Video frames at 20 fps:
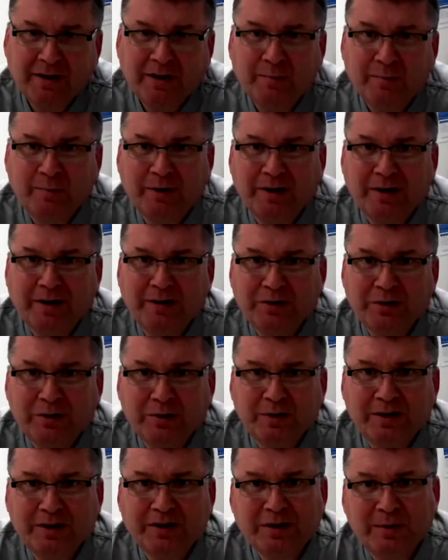but I'll do
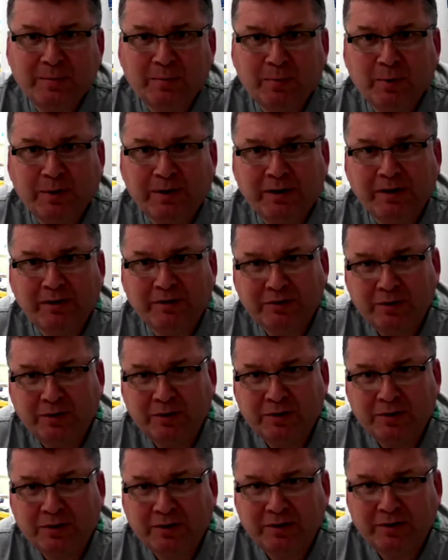it at some point in the
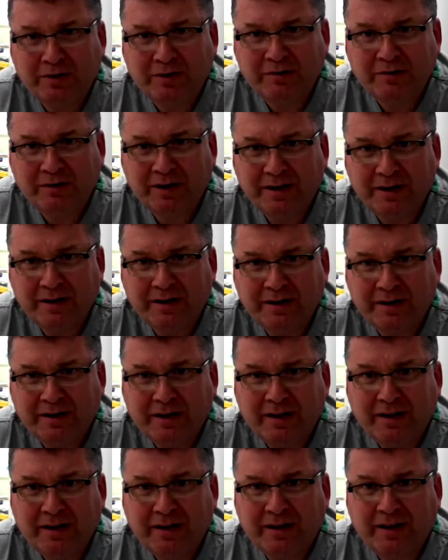future, right?
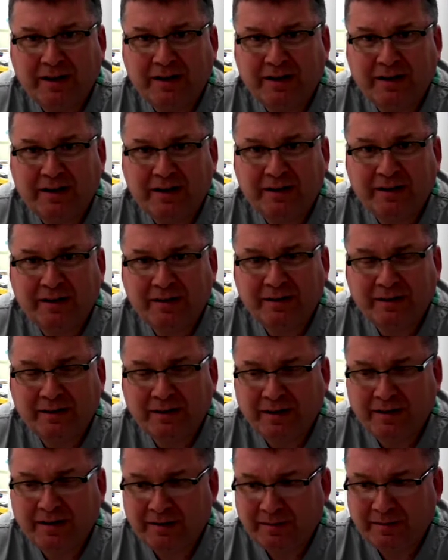
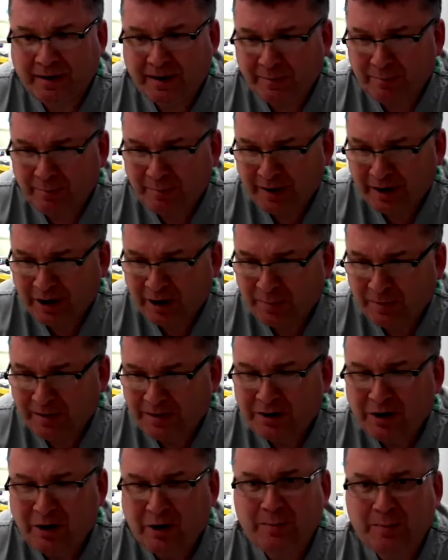I'll pick up this
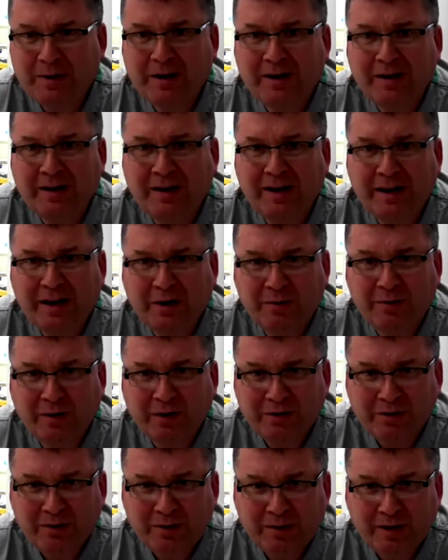hobby again, or I'll
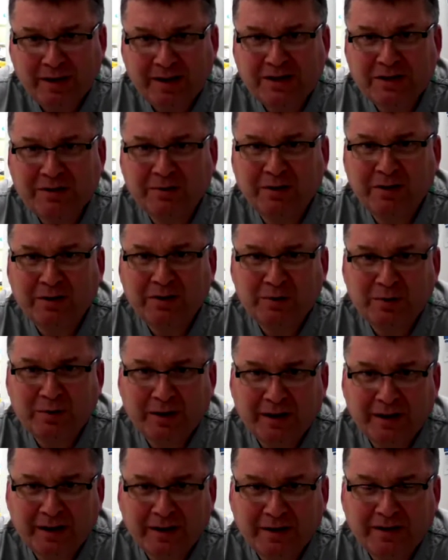do this, or I'll do
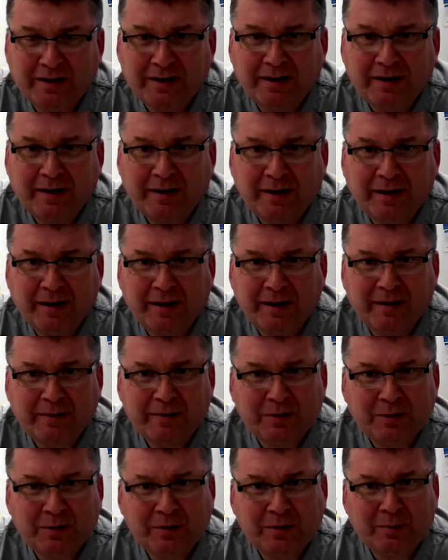that, and I'll
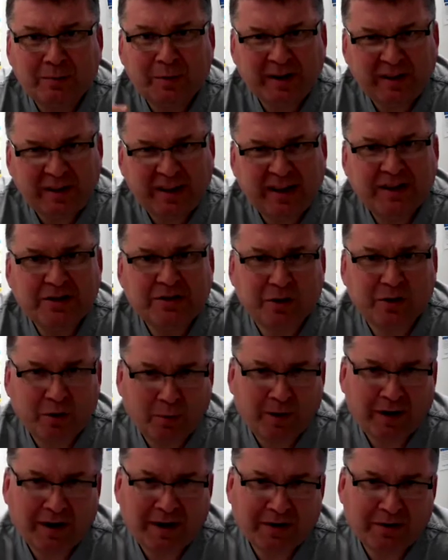do it when things are
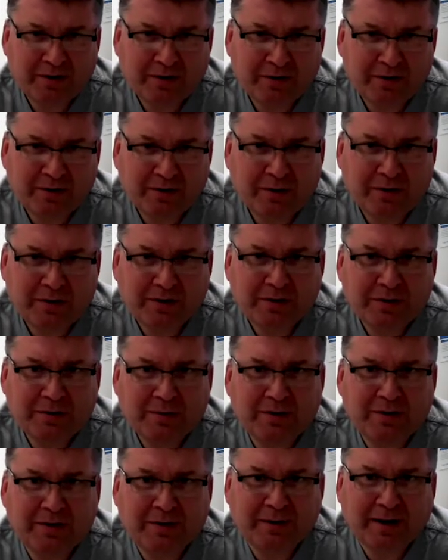quieter, or I'll do
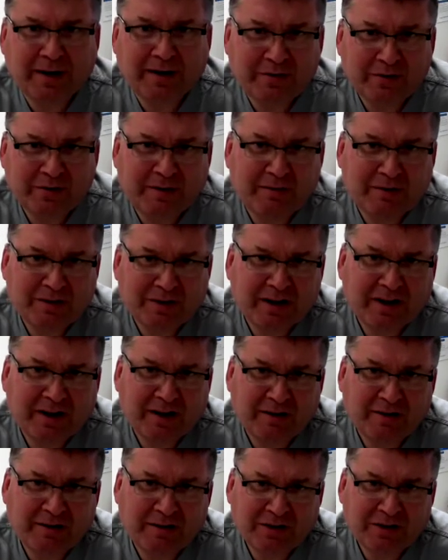it after I
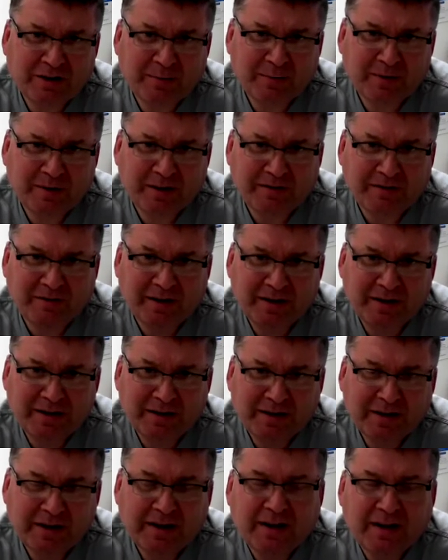retire or something, right?
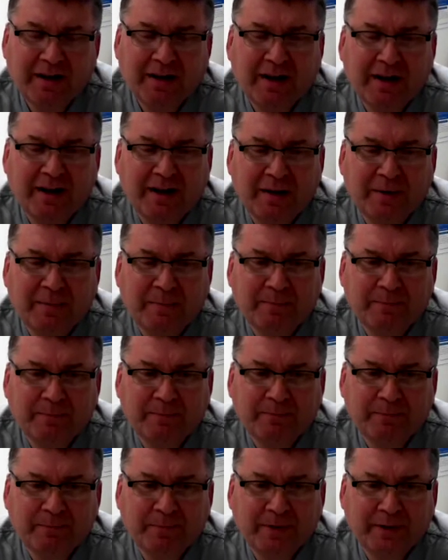
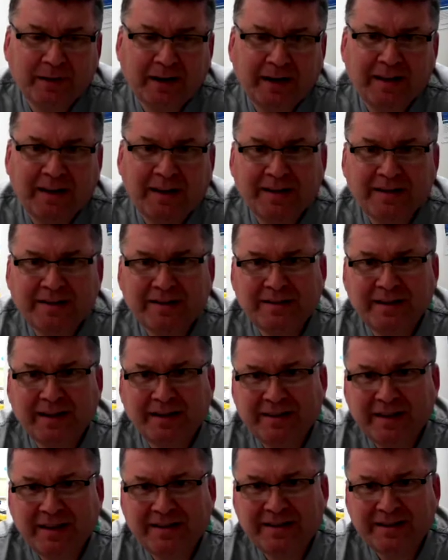And
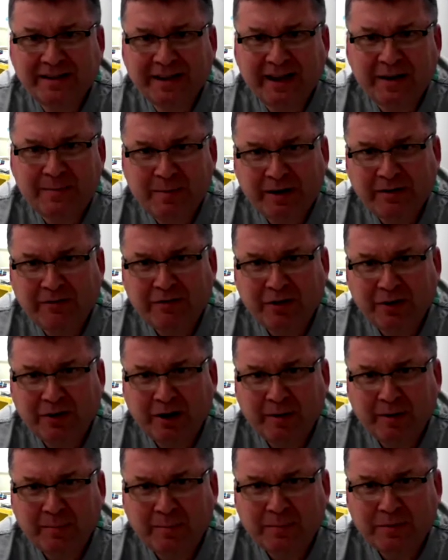that time never
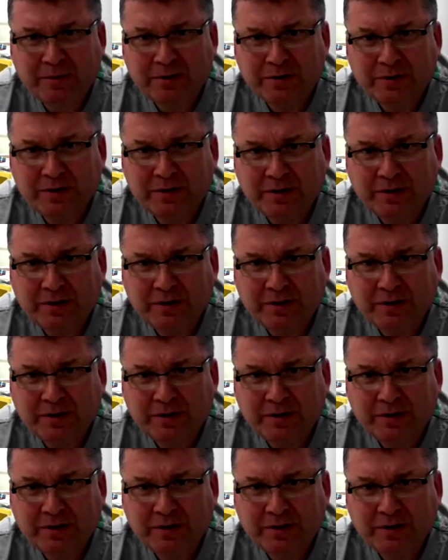comes.